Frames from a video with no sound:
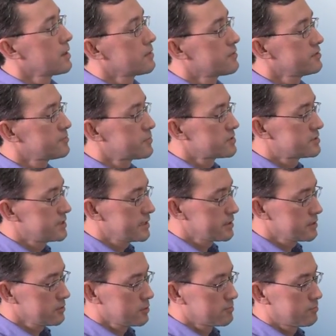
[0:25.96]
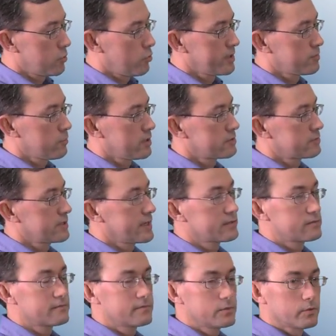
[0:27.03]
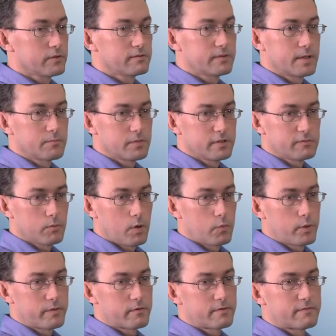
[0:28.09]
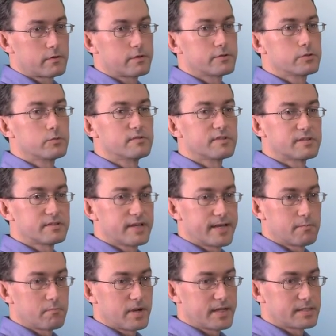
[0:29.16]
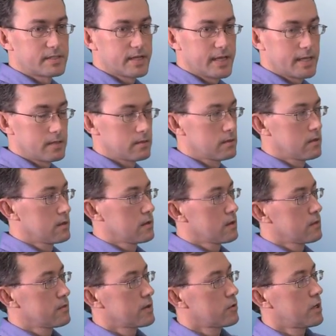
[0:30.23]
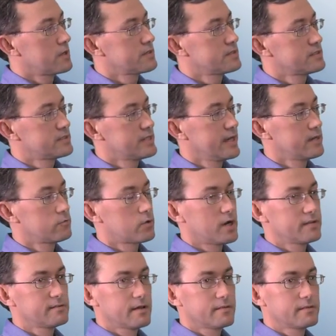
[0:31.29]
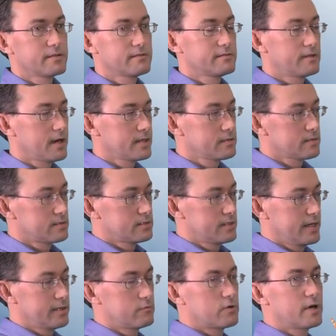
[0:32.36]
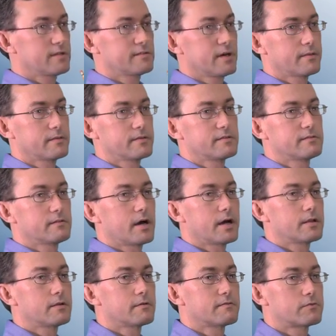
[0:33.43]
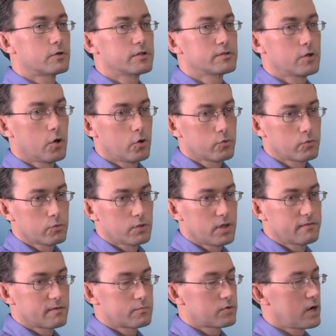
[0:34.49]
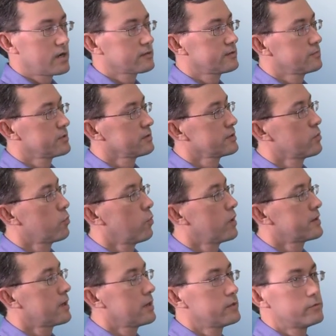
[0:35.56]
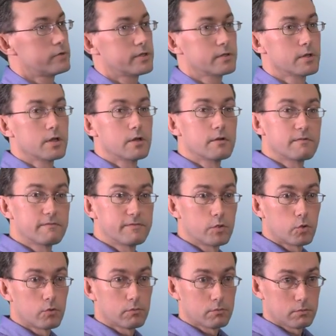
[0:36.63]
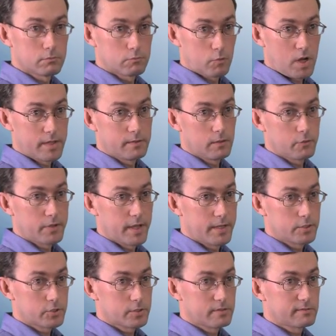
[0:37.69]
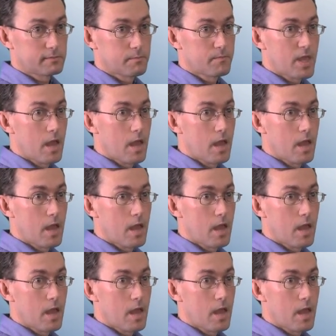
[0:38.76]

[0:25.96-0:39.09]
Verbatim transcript: This particular boiling water reactor fuel assembly is what we refer to as a 10 by 10. There are 10 rods on this side, 10 rods on this side, for a total of approximately 100 fuel rod locations.